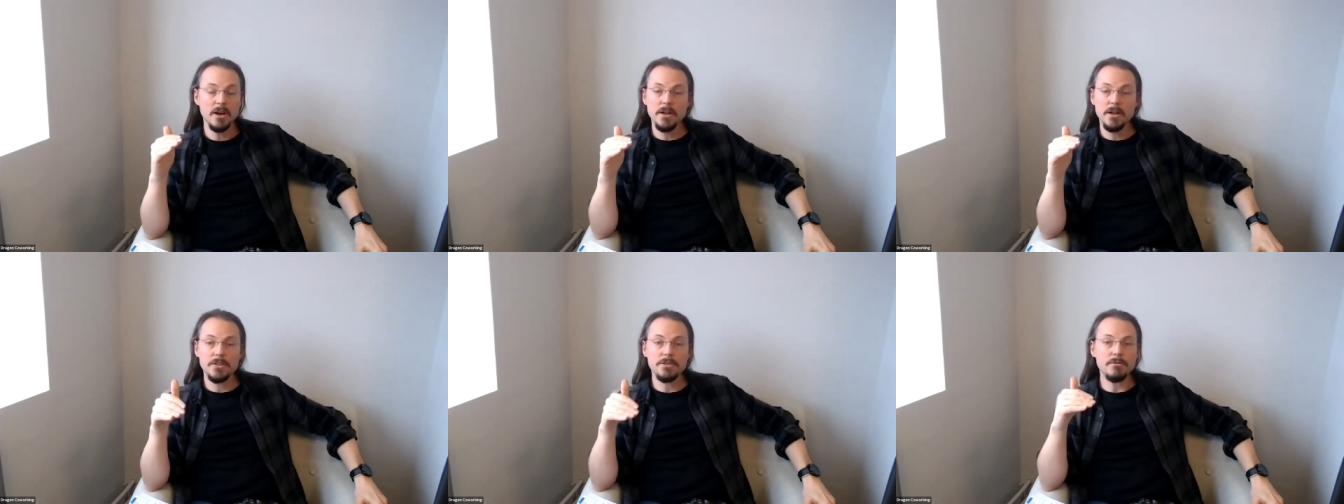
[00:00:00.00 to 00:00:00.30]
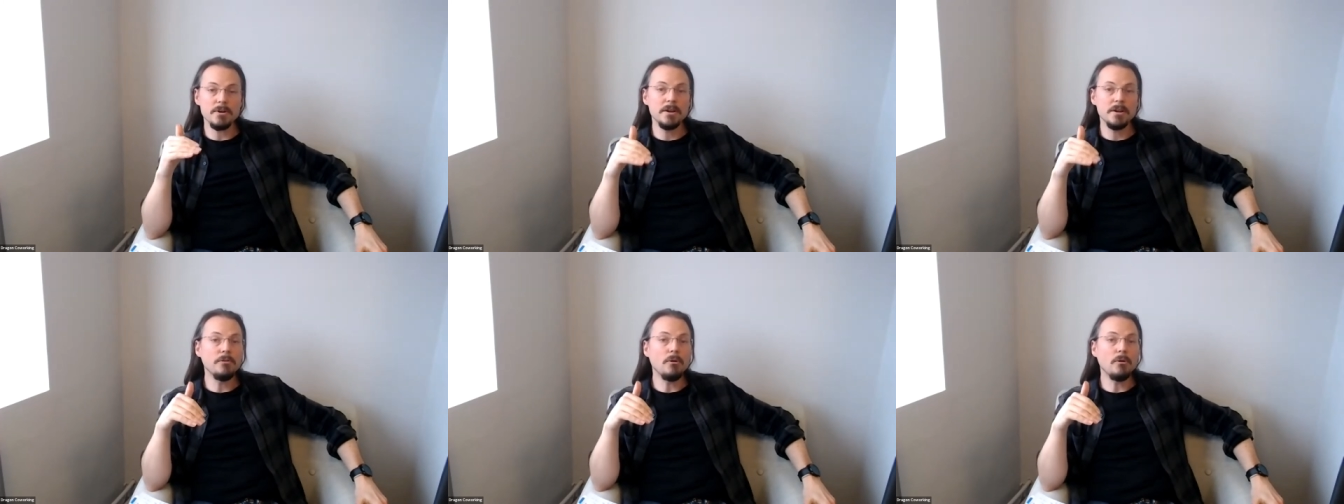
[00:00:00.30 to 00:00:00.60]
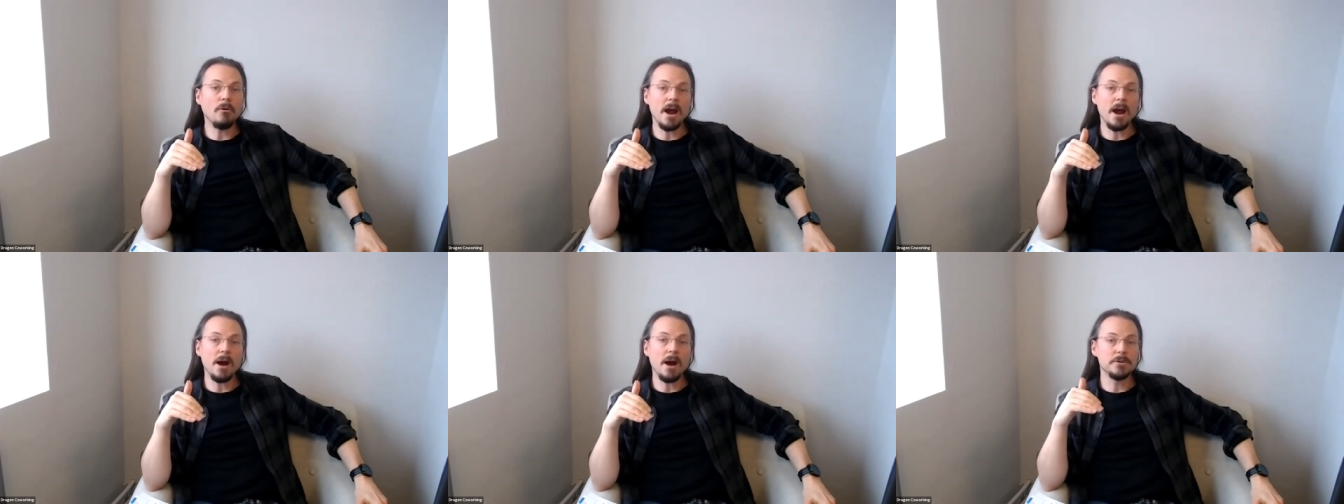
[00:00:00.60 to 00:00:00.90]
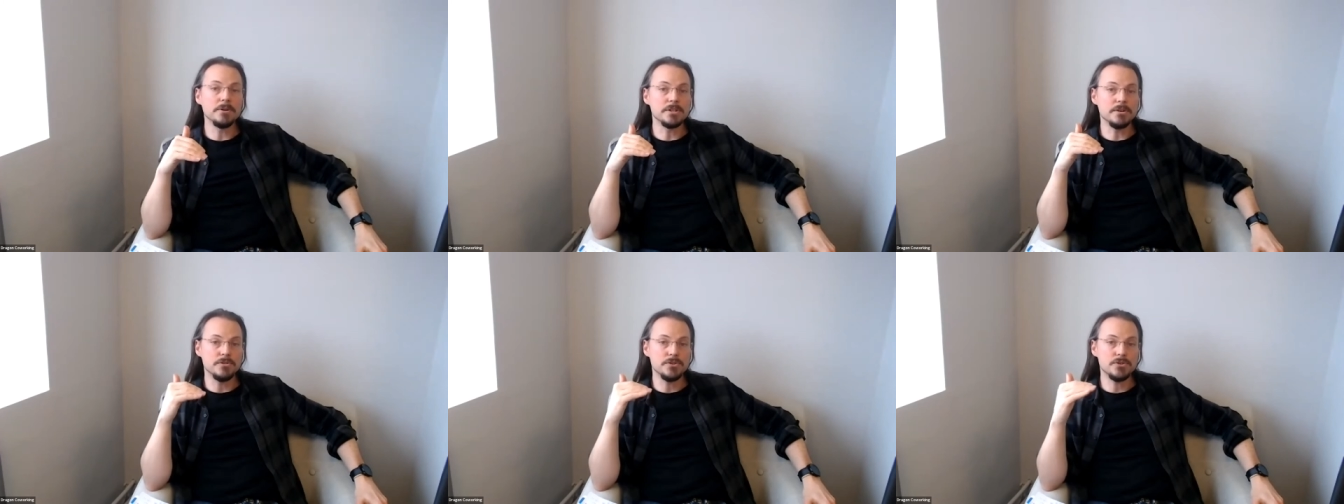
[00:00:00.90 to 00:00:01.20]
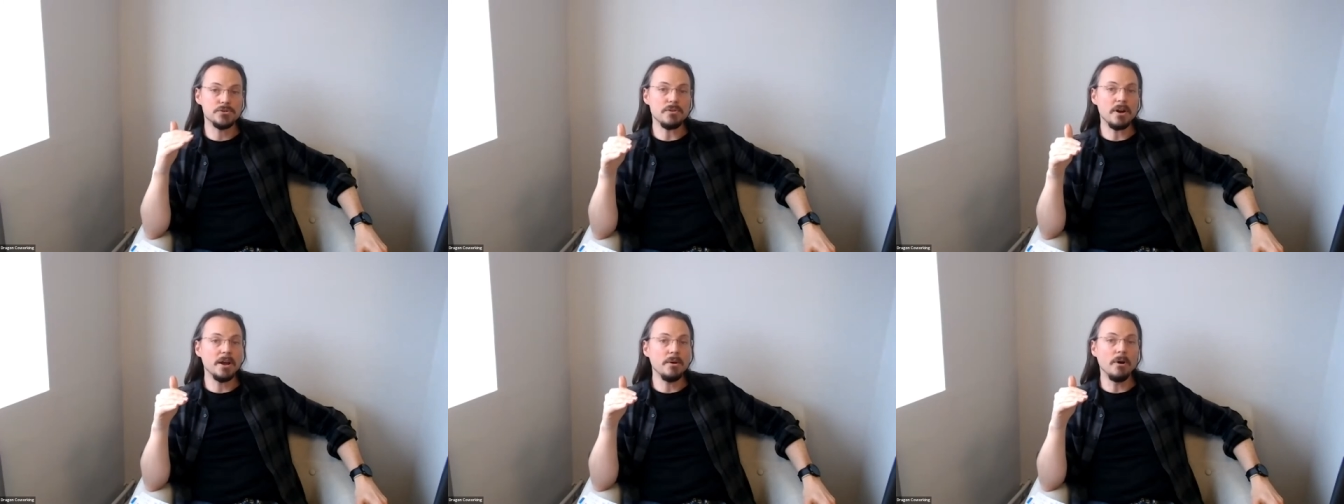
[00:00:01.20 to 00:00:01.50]
3-4 hours of
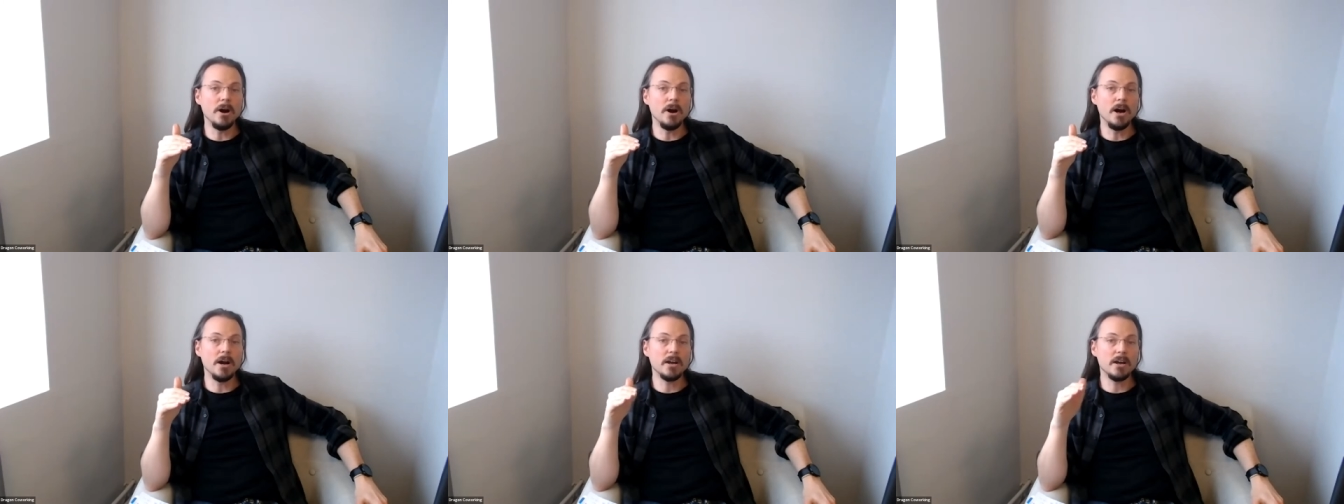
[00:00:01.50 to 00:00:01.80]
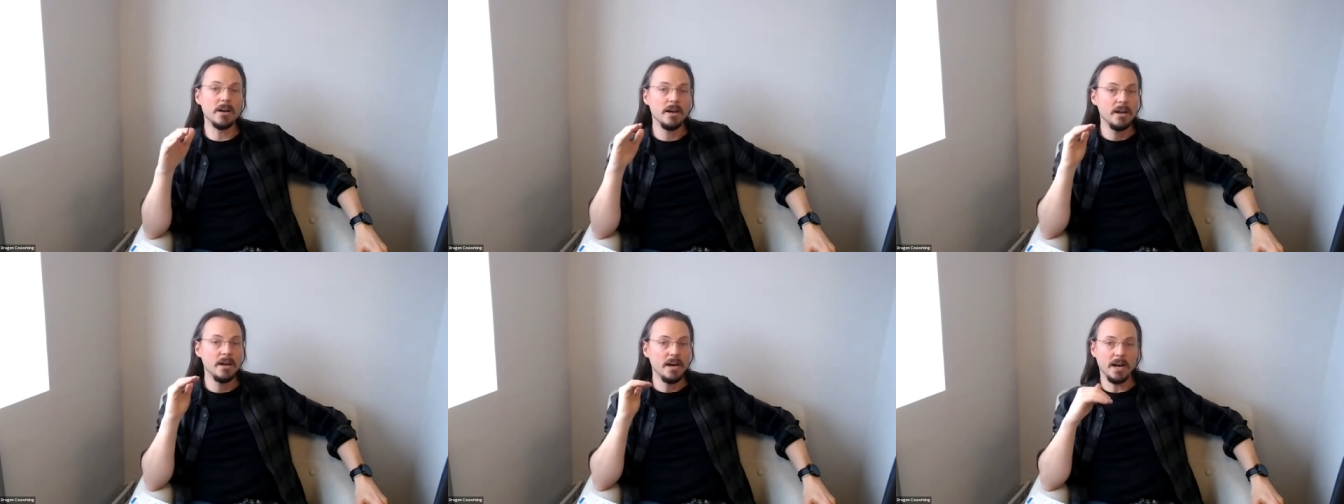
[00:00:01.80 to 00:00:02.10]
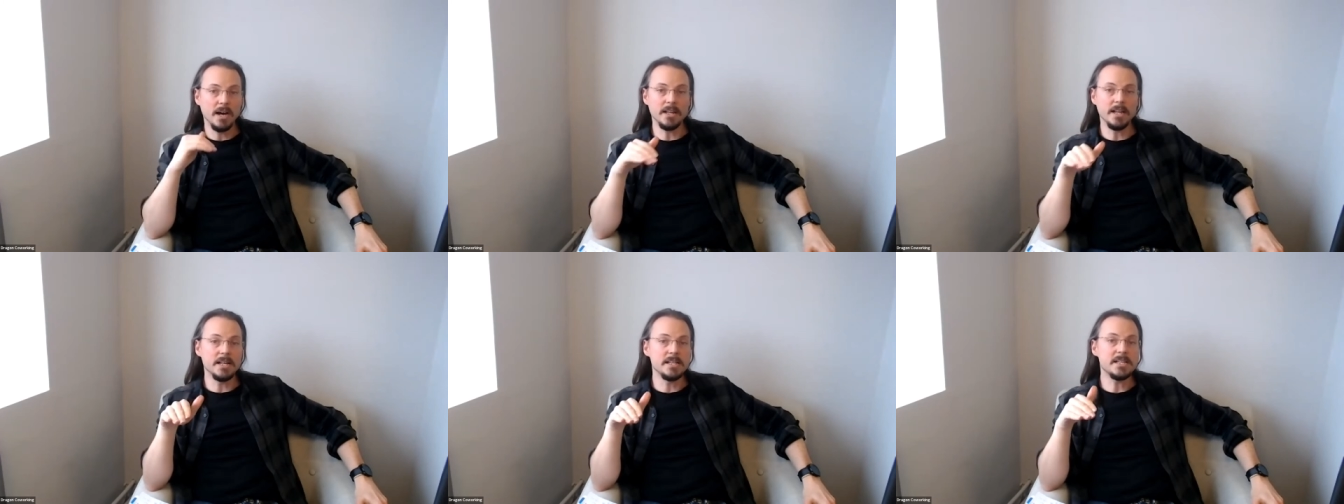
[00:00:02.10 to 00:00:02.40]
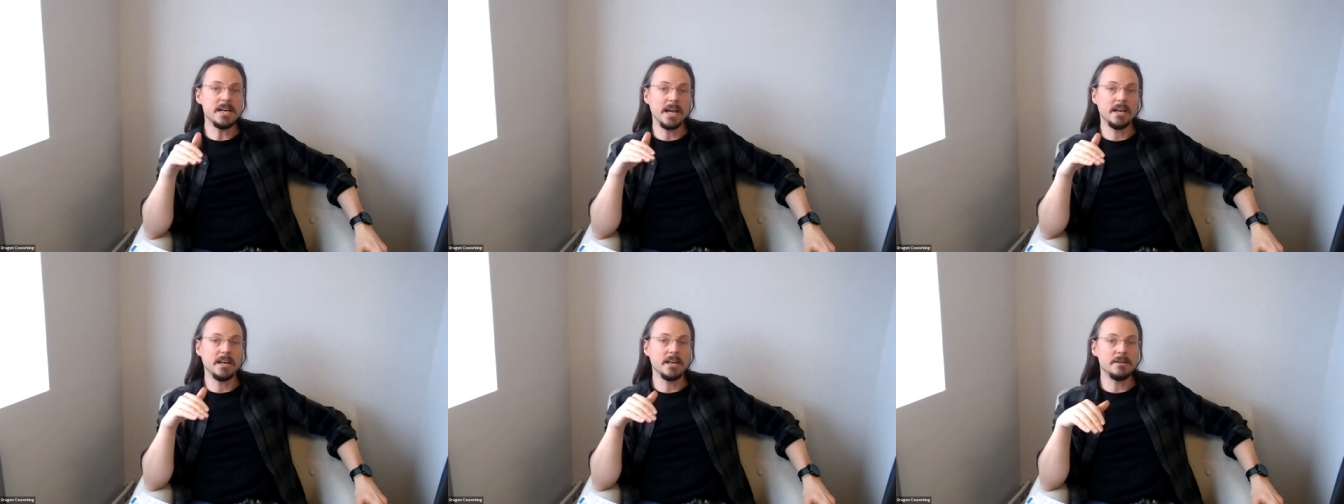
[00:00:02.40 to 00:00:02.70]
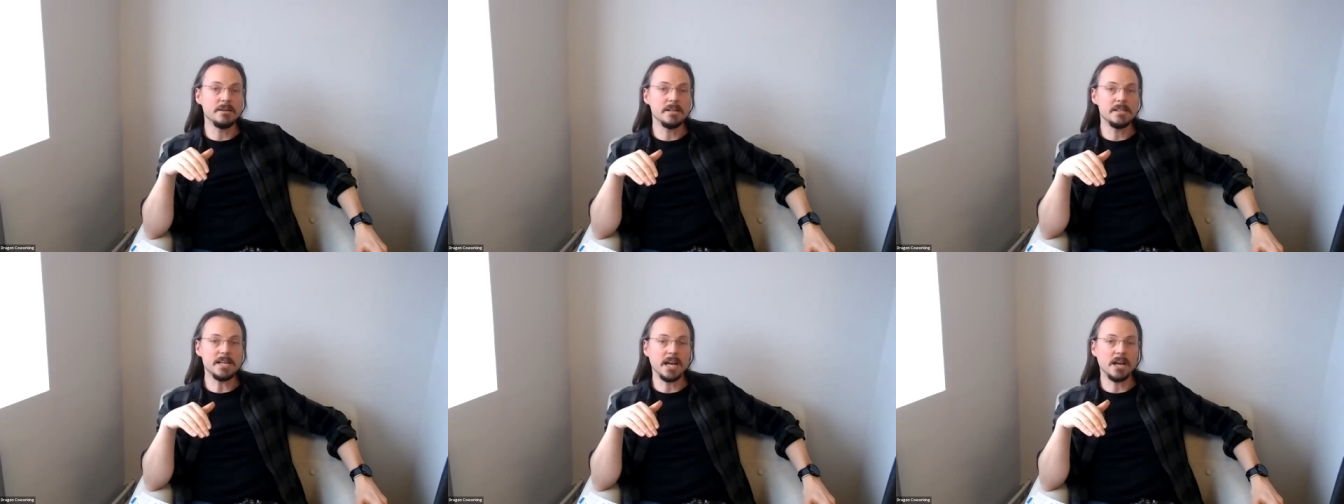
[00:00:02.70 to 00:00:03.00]
straight work and then take
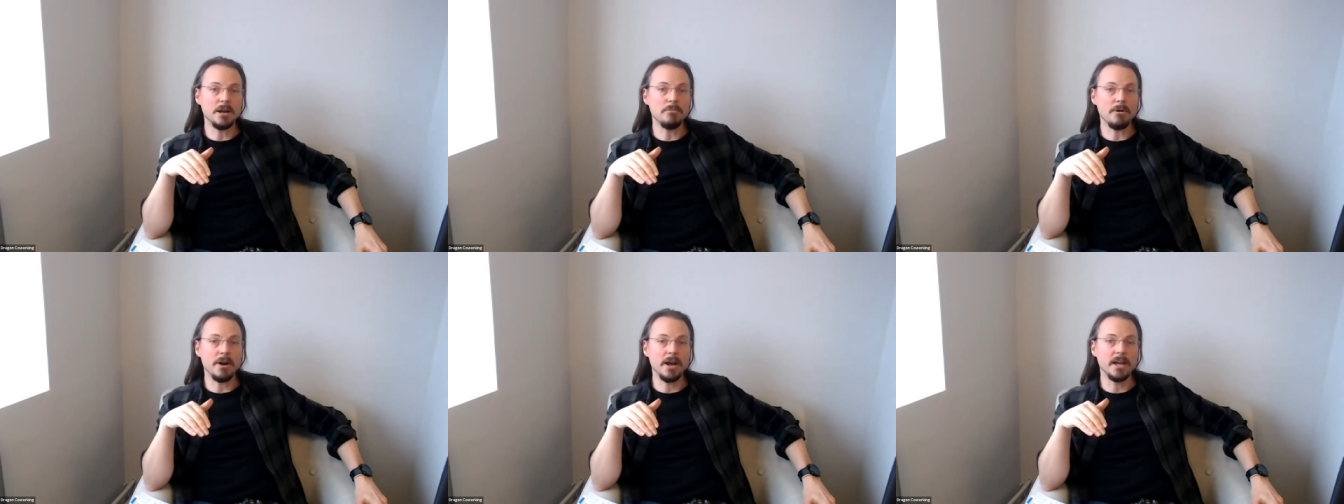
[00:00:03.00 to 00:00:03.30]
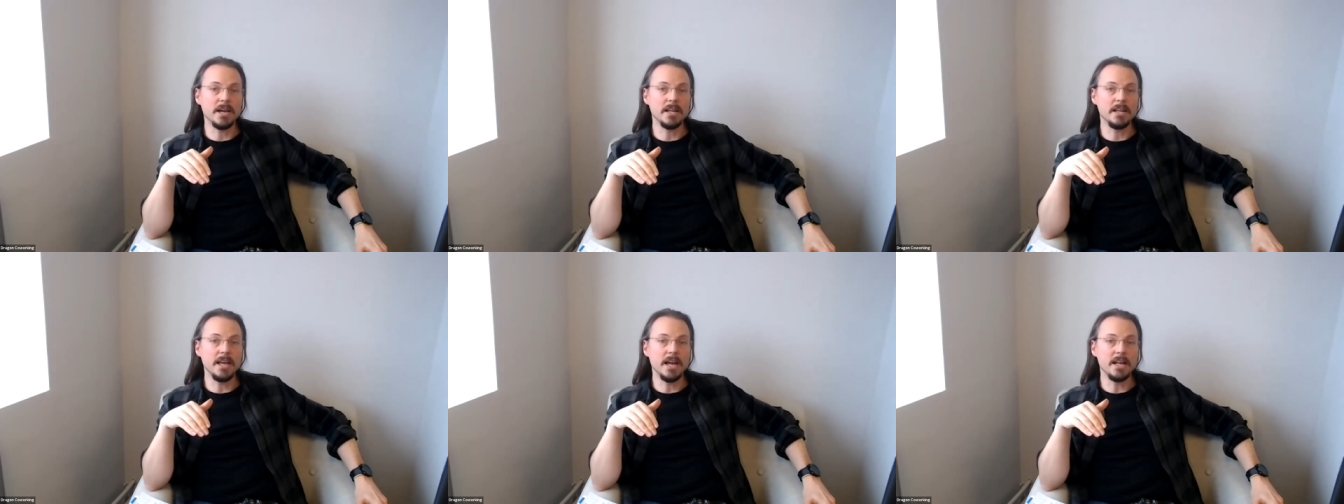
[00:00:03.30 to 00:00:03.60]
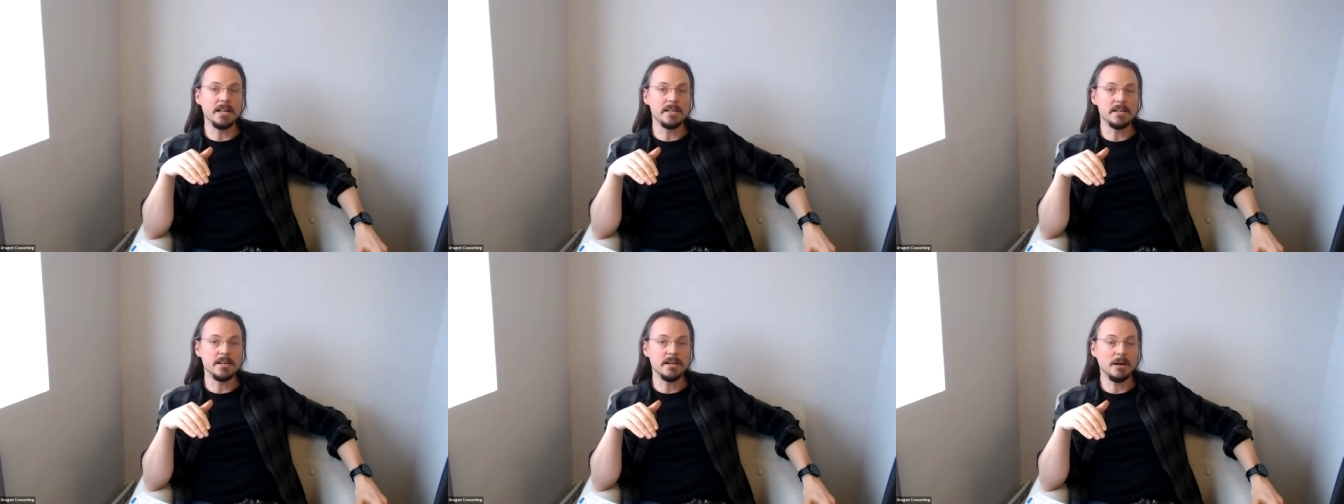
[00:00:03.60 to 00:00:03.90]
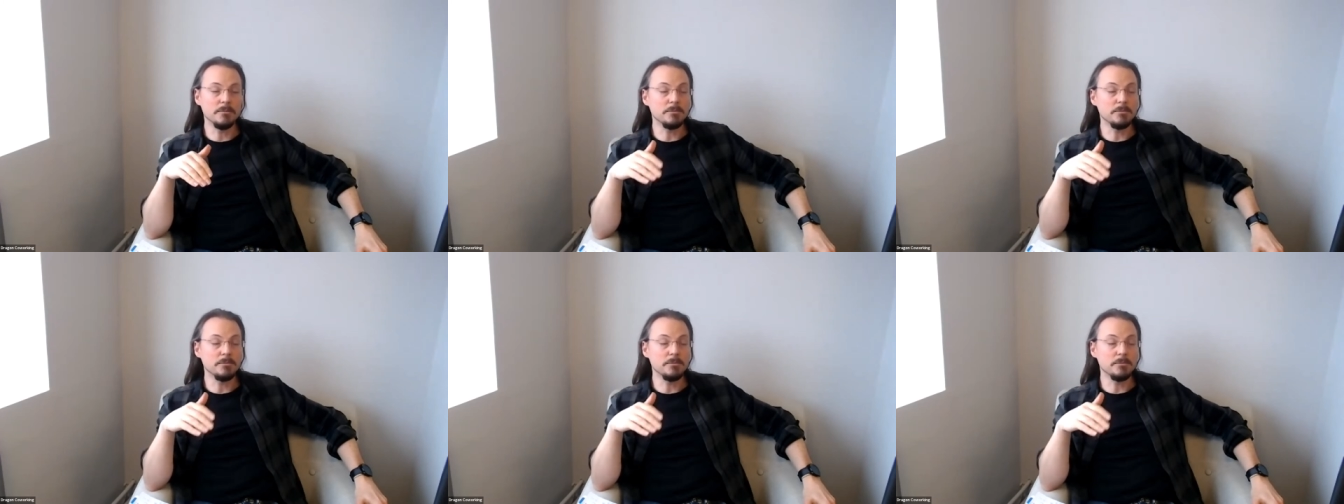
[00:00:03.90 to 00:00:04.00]
a break at the end.